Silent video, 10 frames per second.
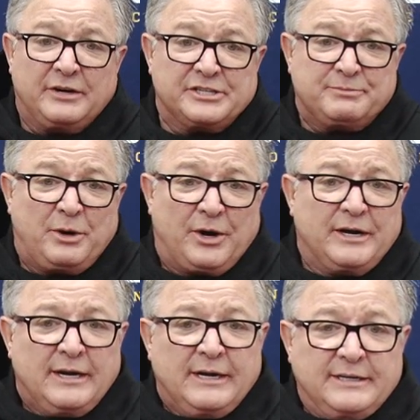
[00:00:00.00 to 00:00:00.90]
very
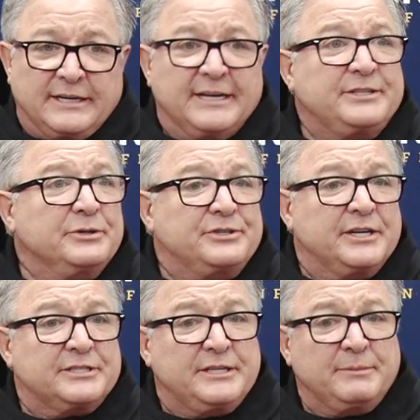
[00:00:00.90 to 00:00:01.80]
smart to get those
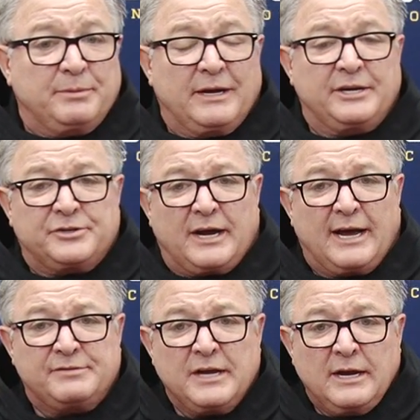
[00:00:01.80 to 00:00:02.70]
16-play
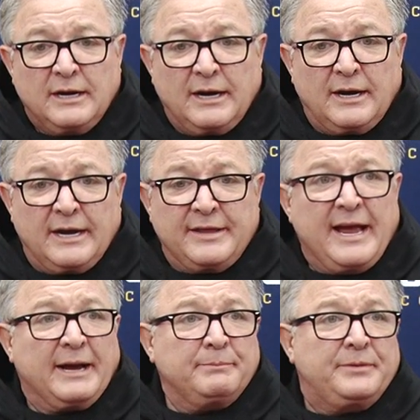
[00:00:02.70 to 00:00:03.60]
drives. And
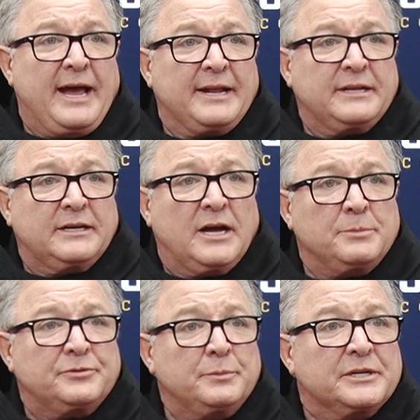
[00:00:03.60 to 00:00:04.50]
that
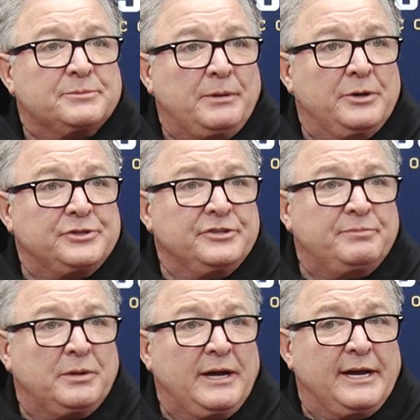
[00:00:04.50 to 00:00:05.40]
comes from
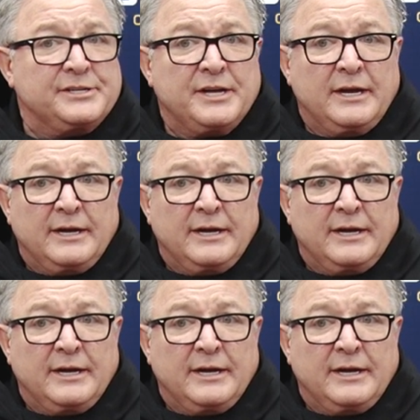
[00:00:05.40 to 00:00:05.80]
explosive plays.